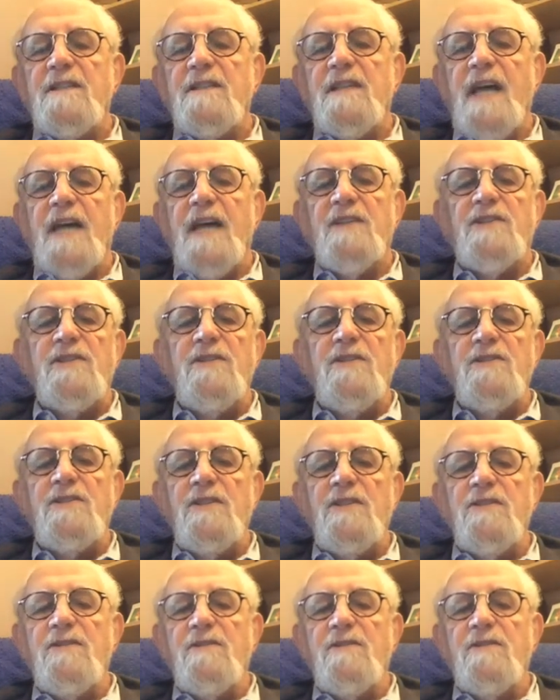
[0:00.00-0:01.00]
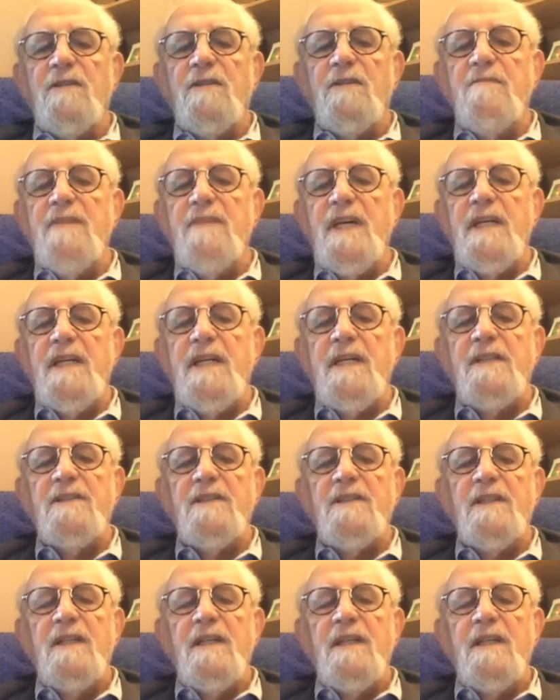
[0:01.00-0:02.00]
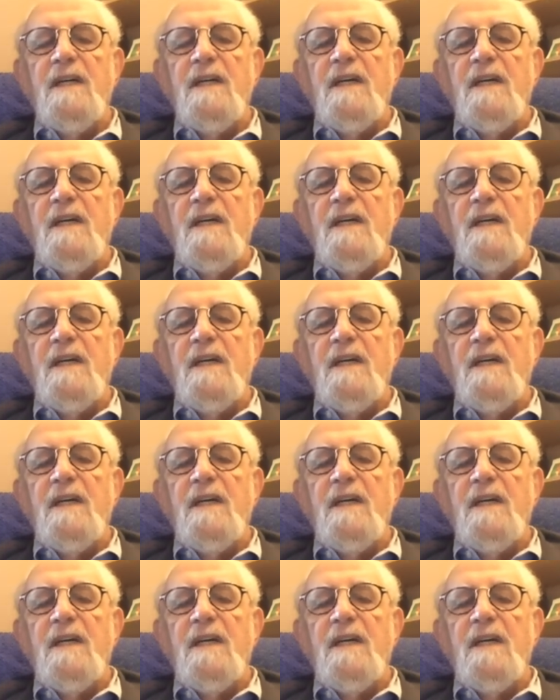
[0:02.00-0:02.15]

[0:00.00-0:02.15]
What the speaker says: SAS users group meetings,